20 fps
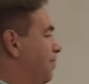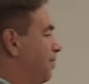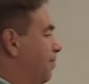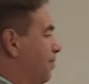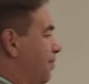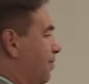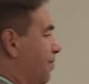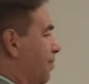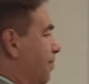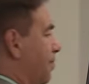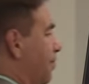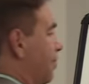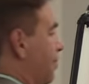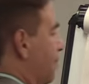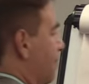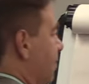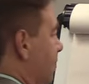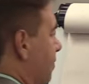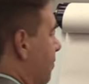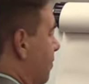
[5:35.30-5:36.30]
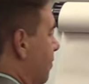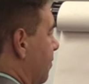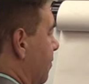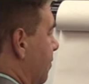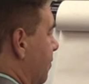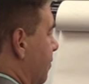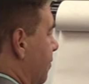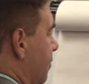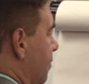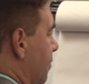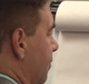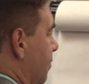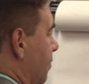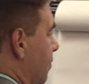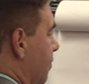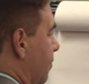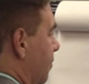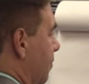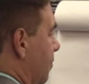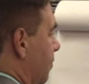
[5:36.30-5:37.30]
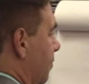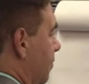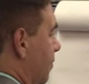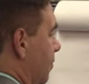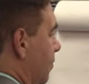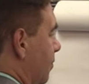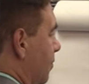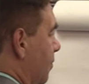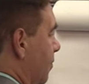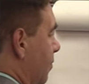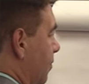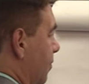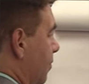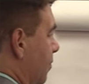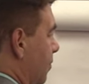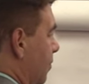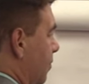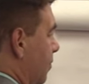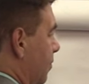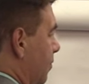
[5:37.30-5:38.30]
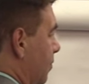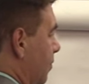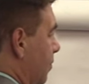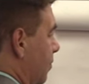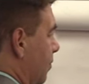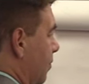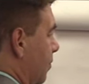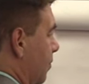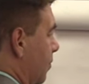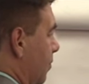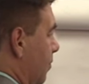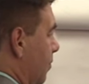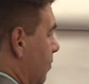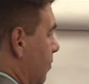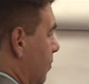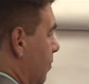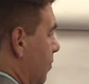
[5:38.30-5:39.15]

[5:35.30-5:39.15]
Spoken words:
(silence)